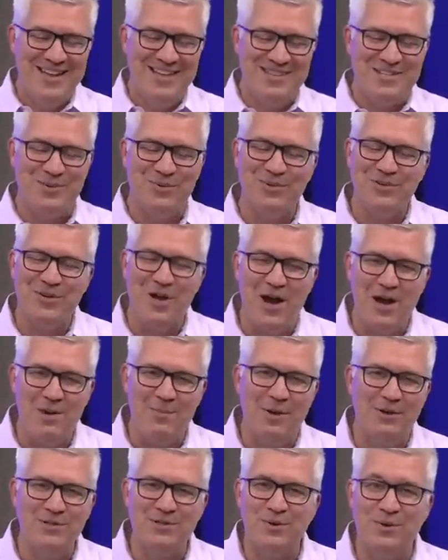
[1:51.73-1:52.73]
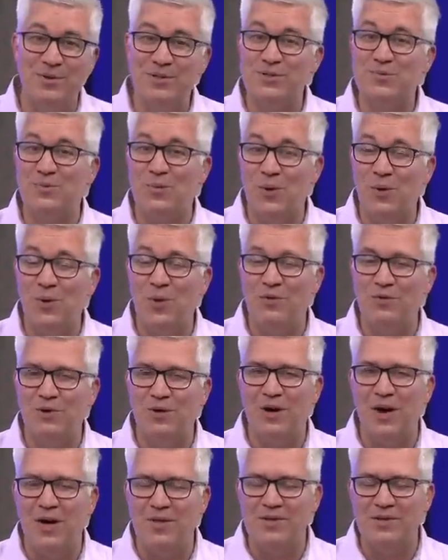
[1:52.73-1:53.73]
So we'll talk about sort of this
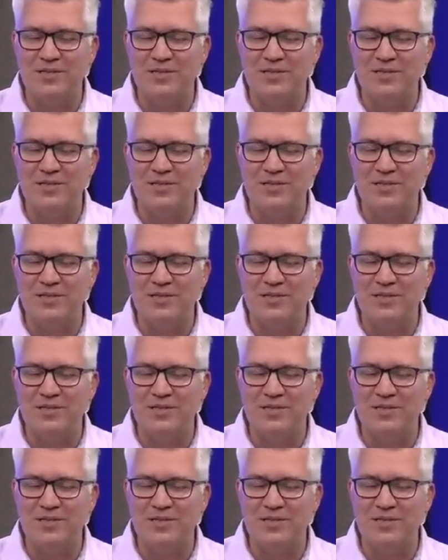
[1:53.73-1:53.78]
rollover, uh,